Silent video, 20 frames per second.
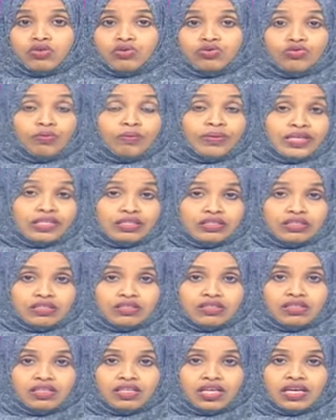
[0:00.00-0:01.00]
go to
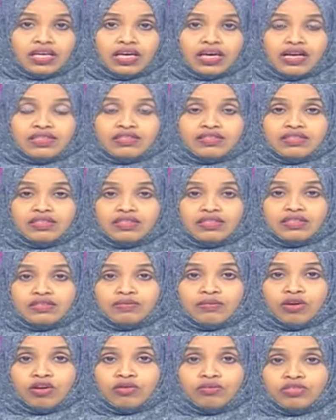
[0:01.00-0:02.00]
meetings, he asked
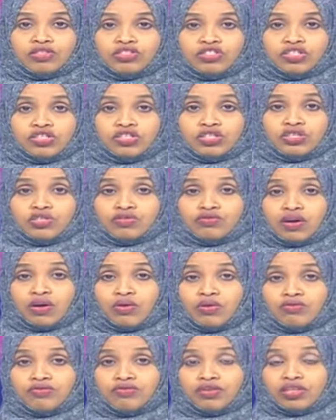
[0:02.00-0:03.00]
the parliamentarians
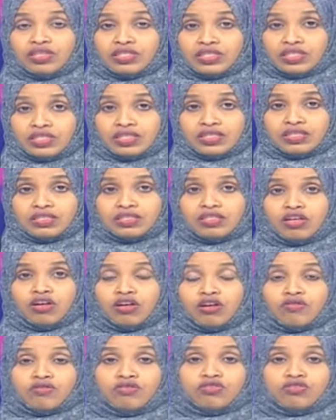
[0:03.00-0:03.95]
of our fellow citizens